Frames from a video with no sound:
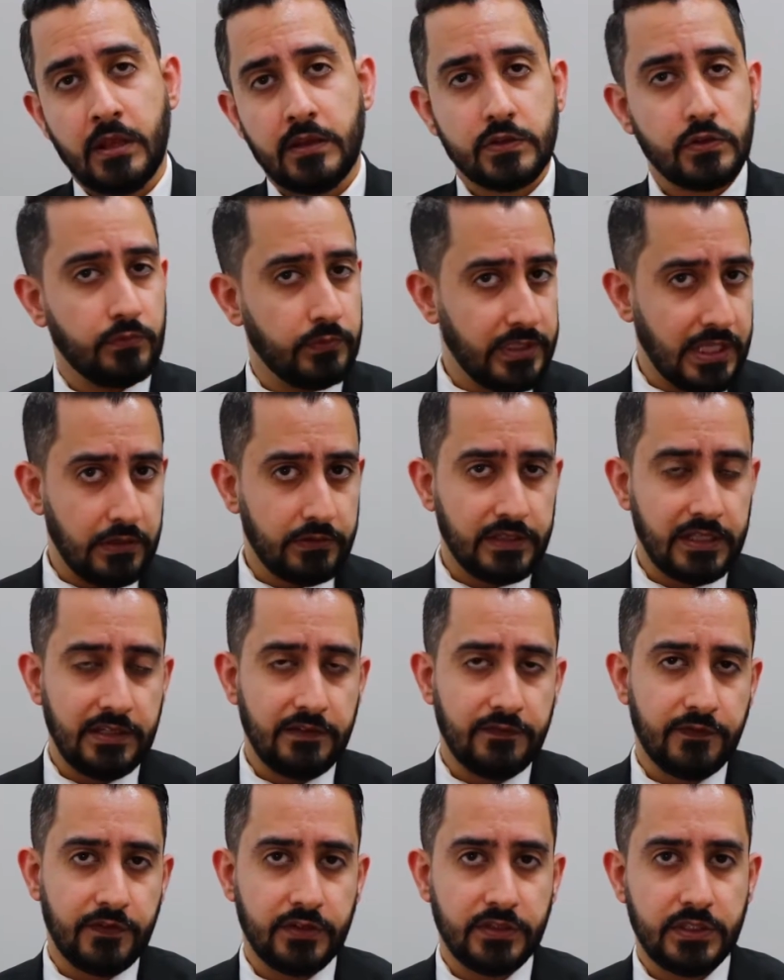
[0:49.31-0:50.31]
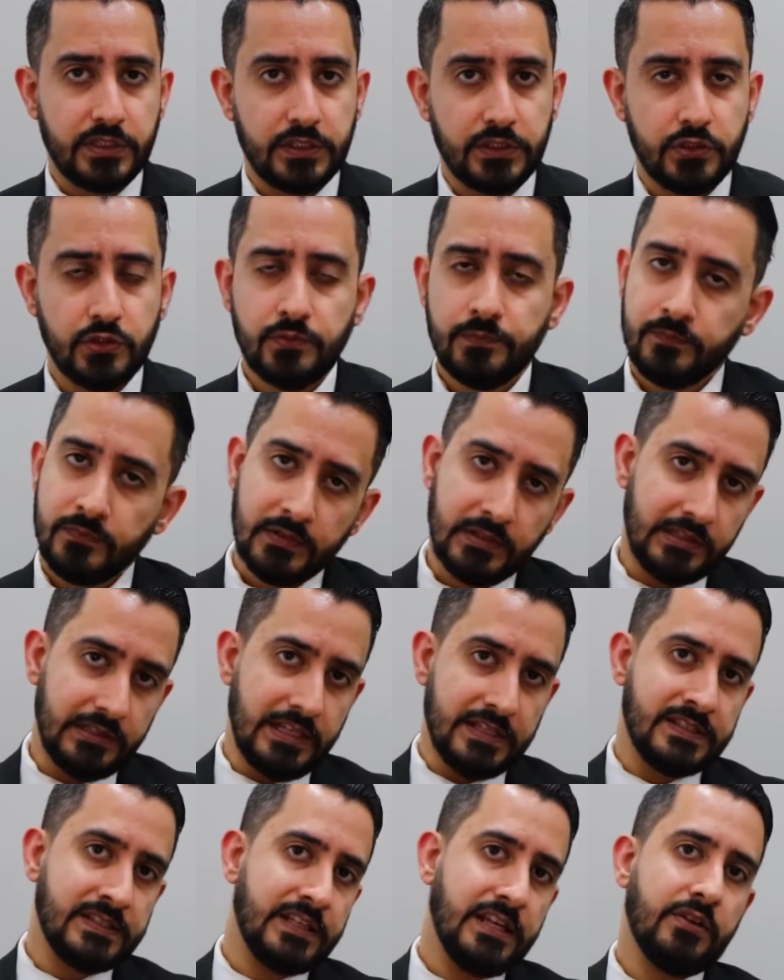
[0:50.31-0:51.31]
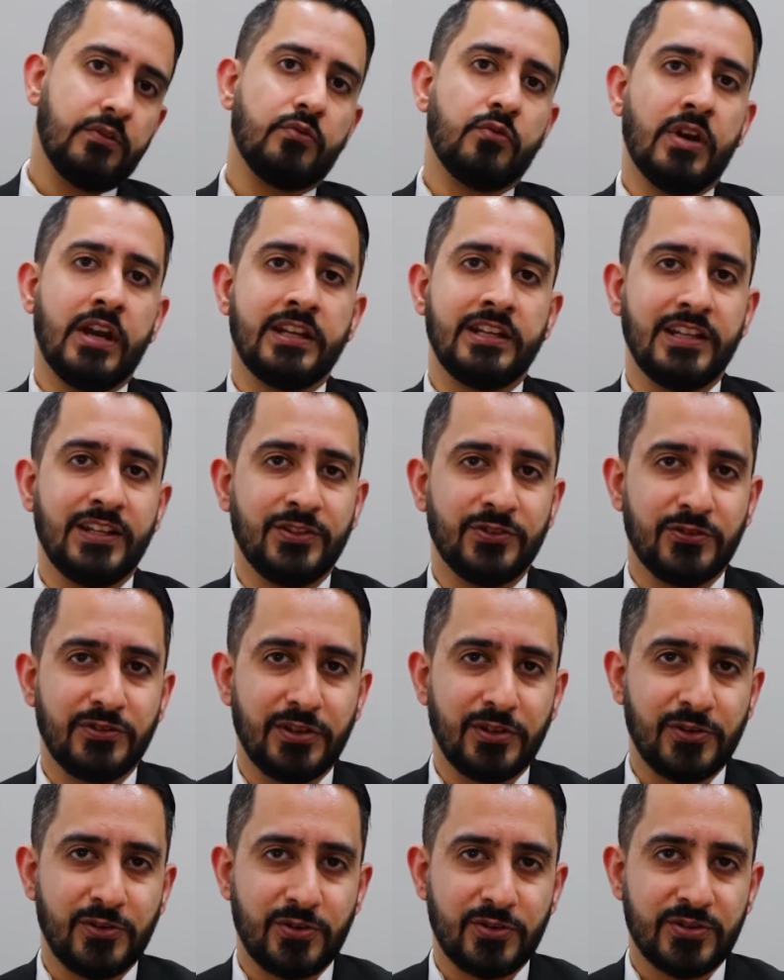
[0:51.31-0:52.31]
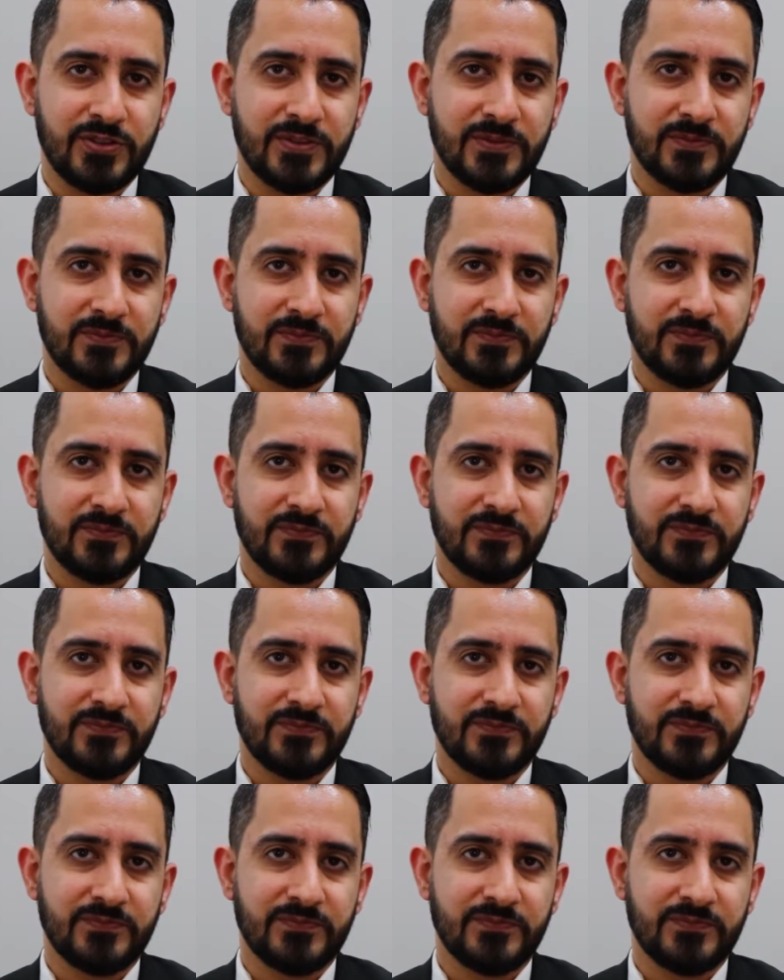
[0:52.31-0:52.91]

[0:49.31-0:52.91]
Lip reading: So without any further ado, let's get right into the course.